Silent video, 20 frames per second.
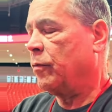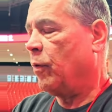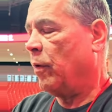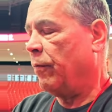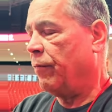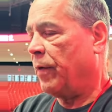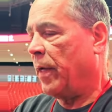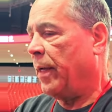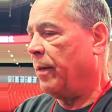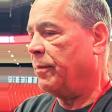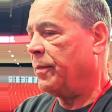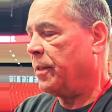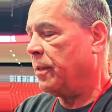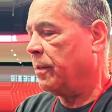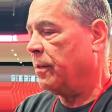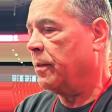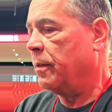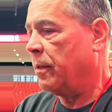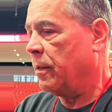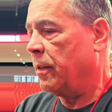12 games
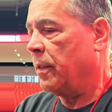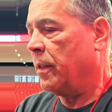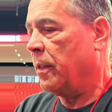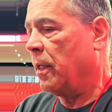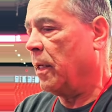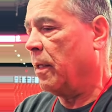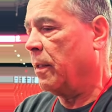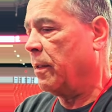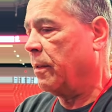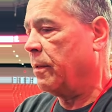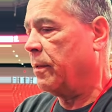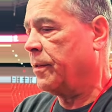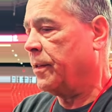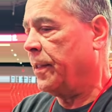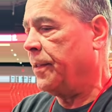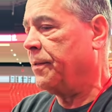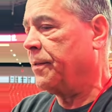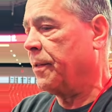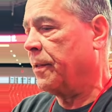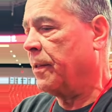into the
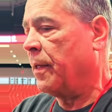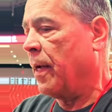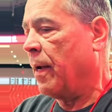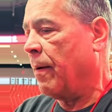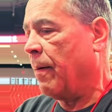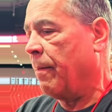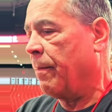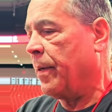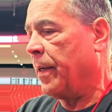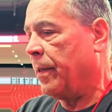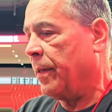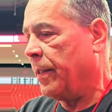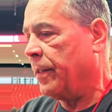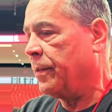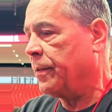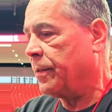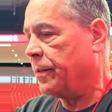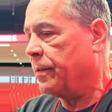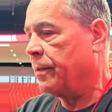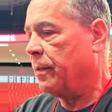season now, but
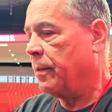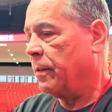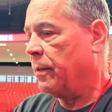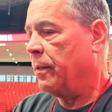he's